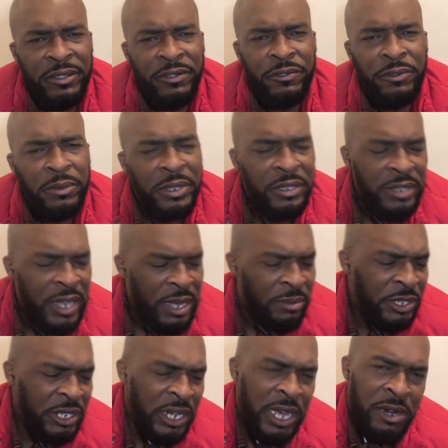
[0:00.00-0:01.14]
From the time
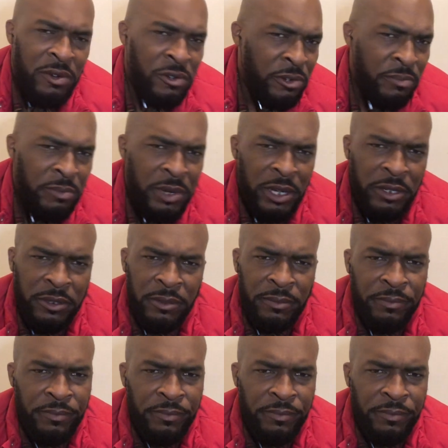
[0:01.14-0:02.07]
she got on the bus